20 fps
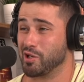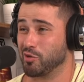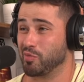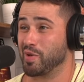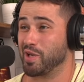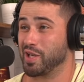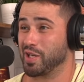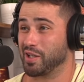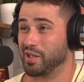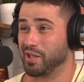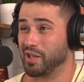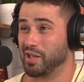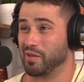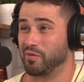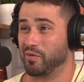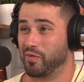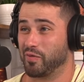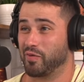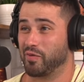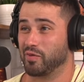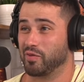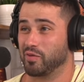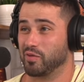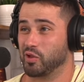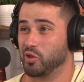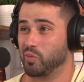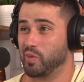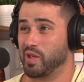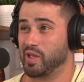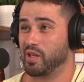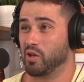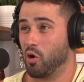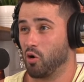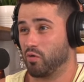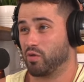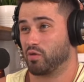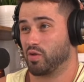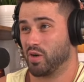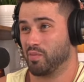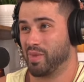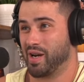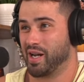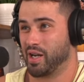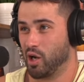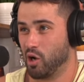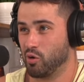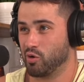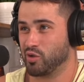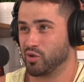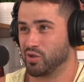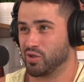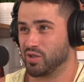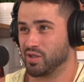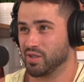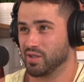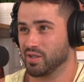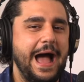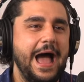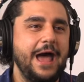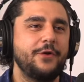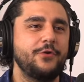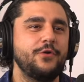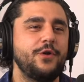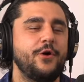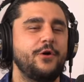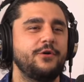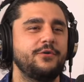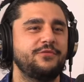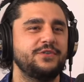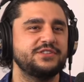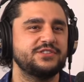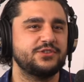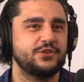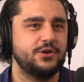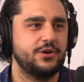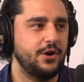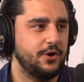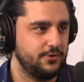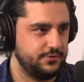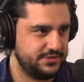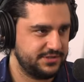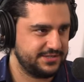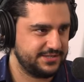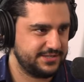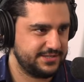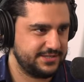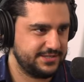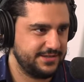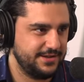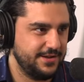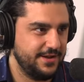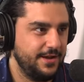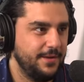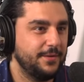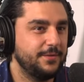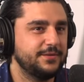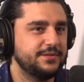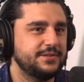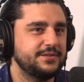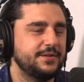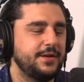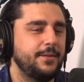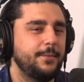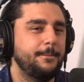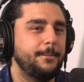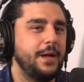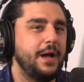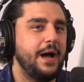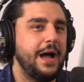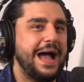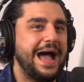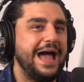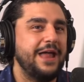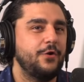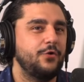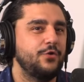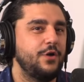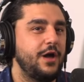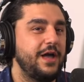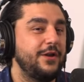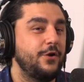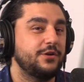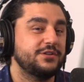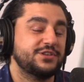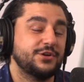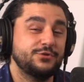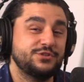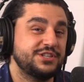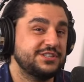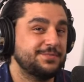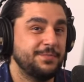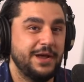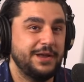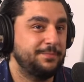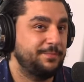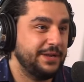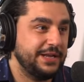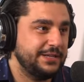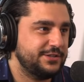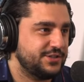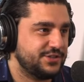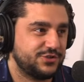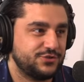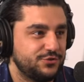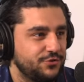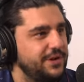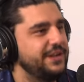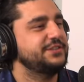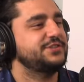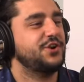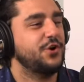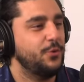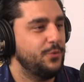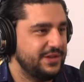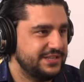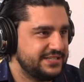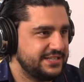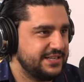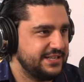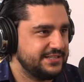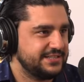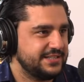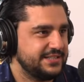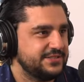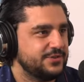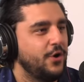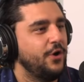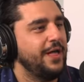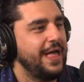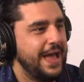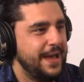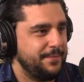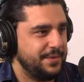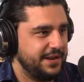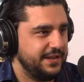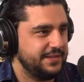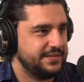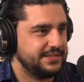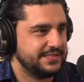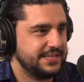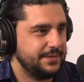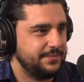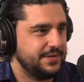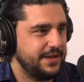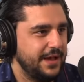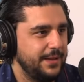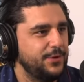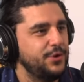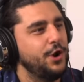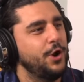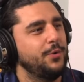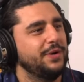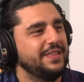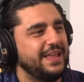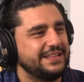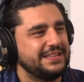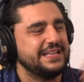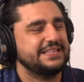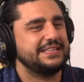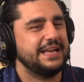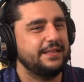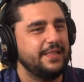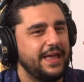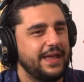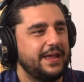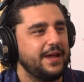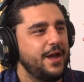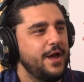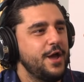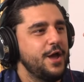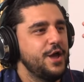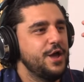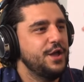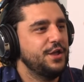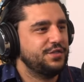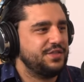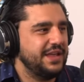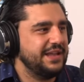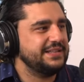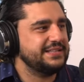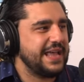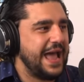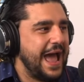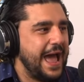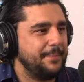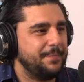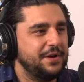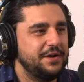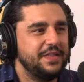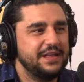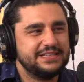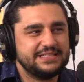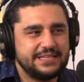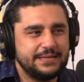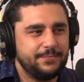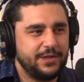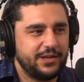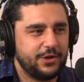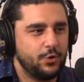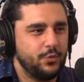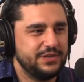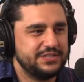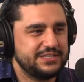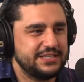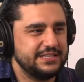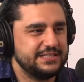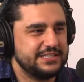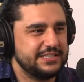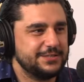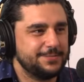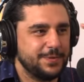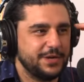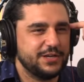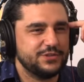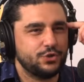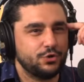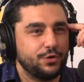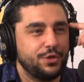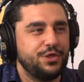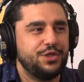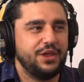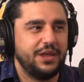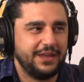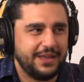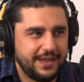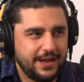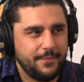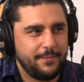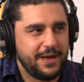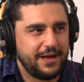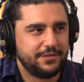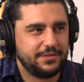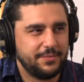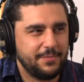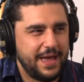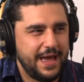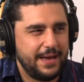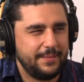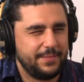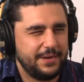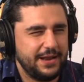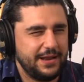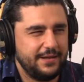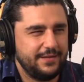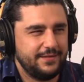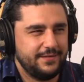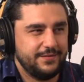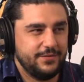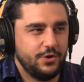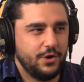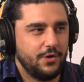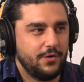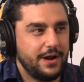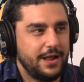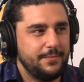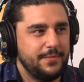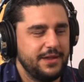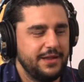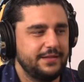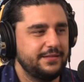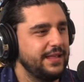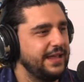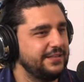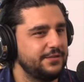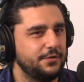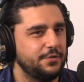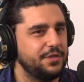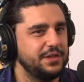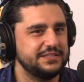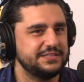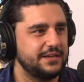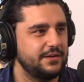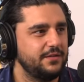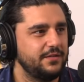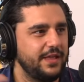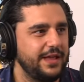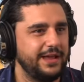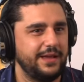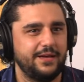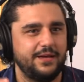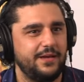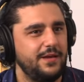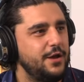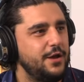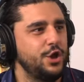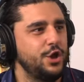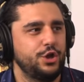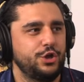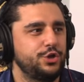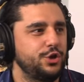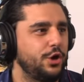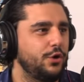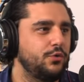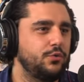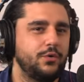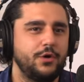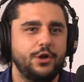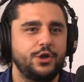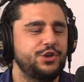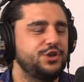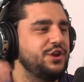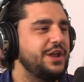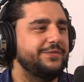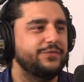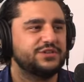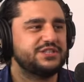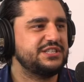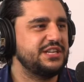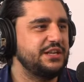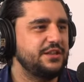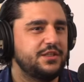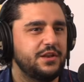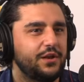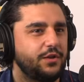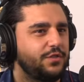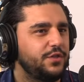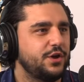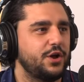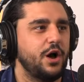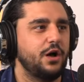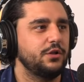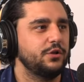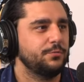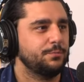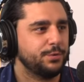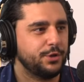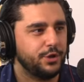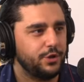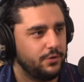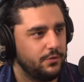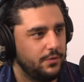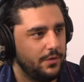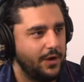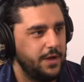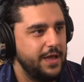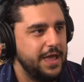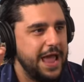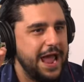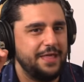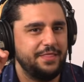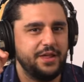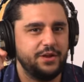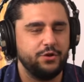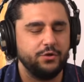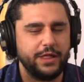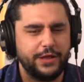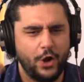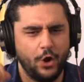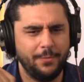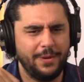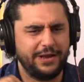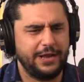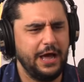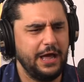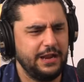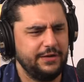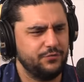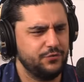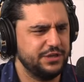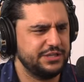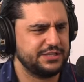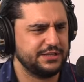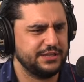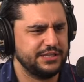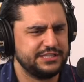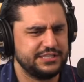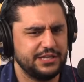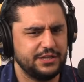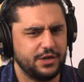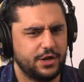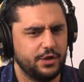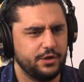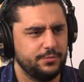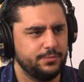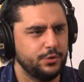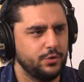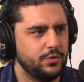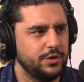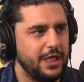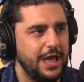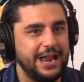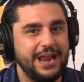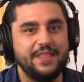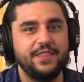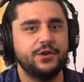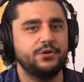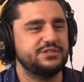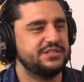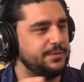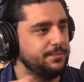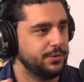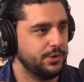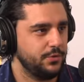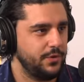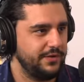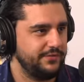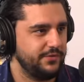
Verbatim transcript: you're being inf- you're being overrun by ghosts? I don't know if it's ghosts. I don't it also just might be just strange coincidences all happening at the same time. You know when like they say like things happen and they seem like coincidences because you're thinking about them happening? You okay. know what I mean? Like they're things that are like you know, you never see the, the, color blue, and then you're like, oh my god, I've recently seen the color blue a lot, and then you see blue